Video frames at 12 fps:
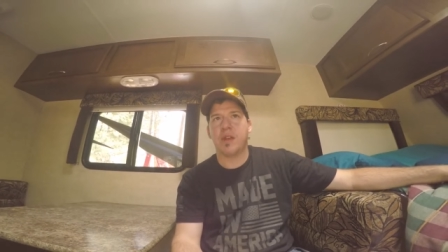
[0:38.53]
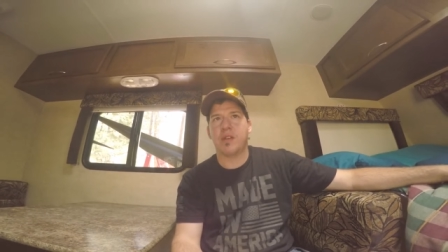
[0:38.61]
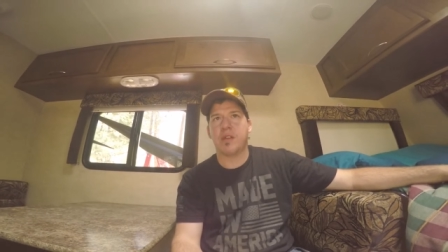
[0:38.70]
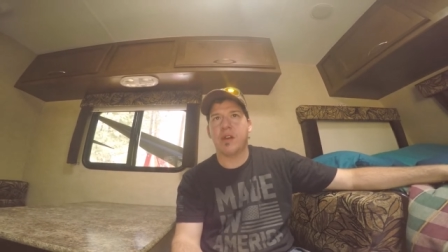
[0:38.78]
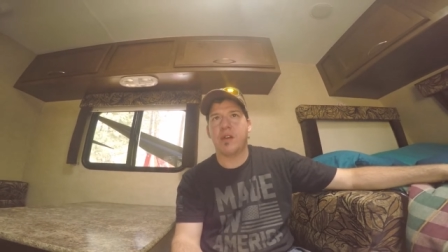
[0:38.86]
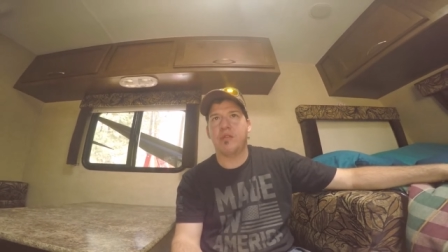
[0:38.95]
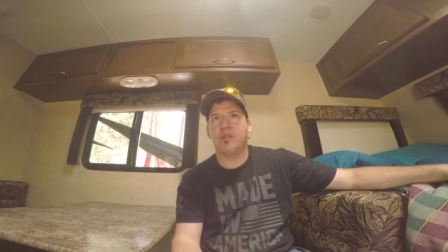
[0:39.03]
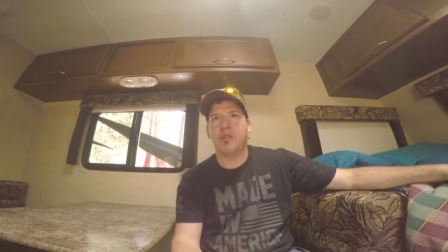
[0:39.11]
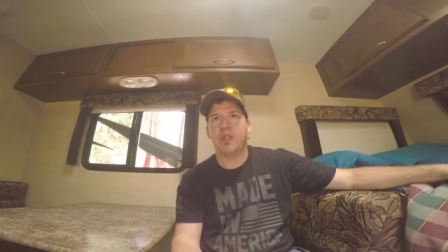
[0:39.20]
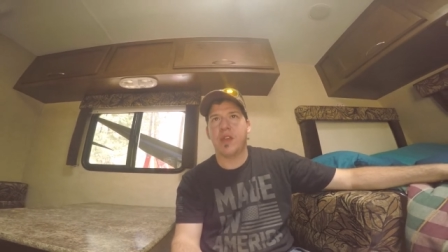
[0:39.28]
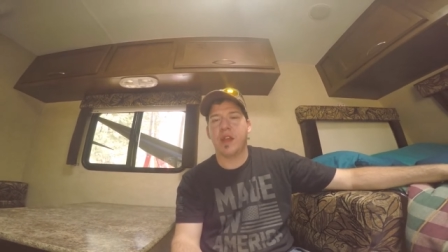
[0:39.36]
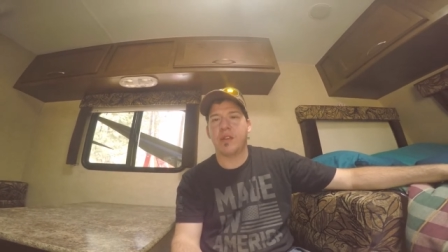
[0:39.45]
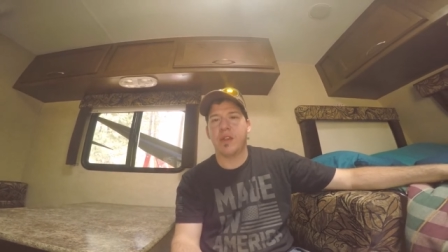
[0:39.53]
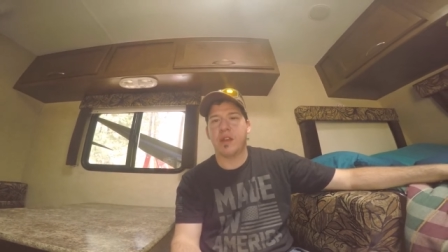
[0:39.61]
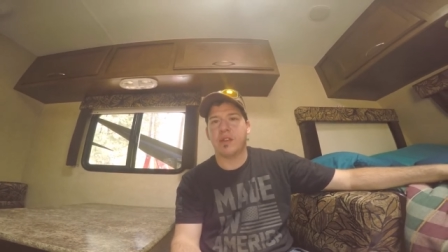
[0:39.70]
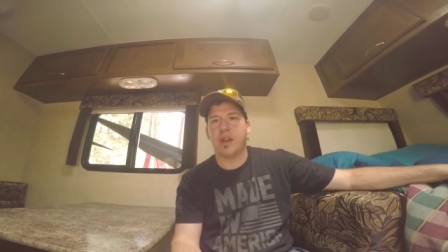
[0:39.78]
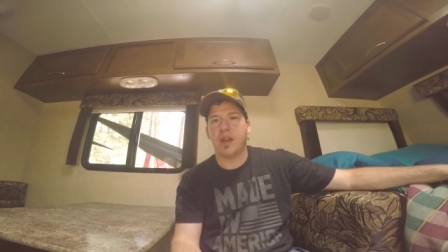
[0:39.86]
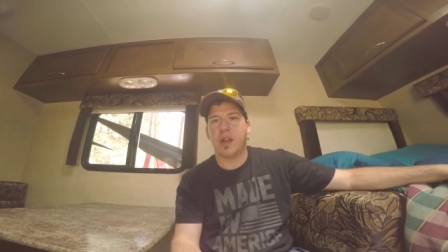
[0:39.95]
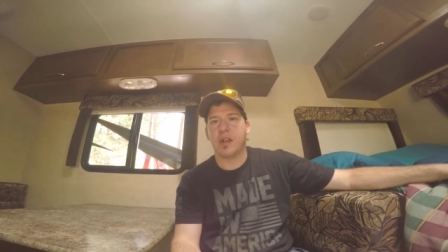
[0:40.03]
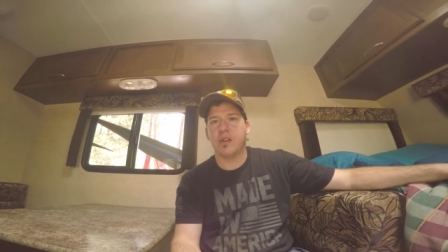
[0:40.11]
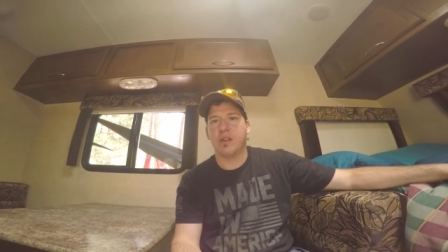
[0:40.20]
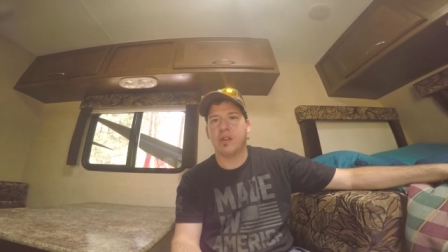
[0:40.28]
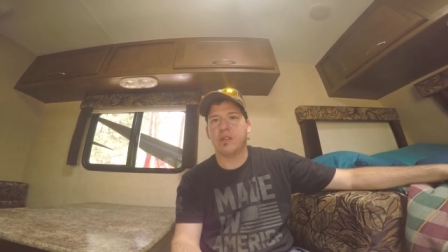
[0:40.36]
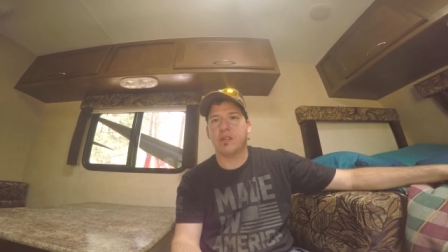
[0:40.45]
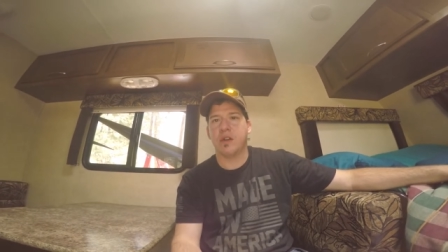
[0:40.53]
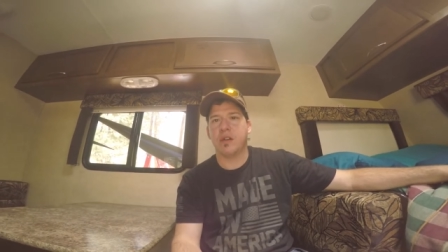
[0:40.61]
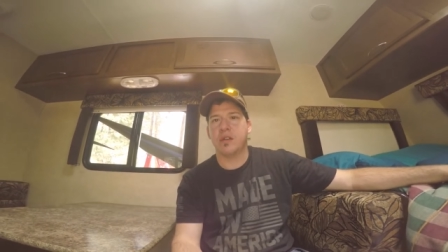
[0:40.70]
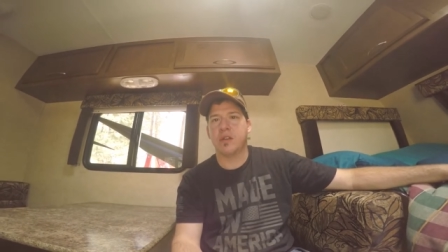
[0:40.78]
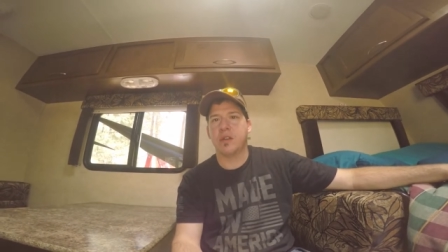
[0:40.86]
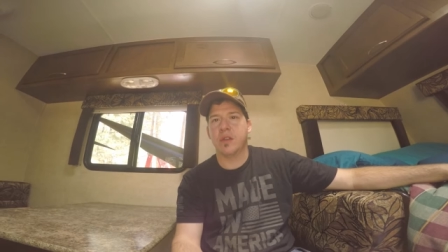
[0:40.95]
myself that I thought I could install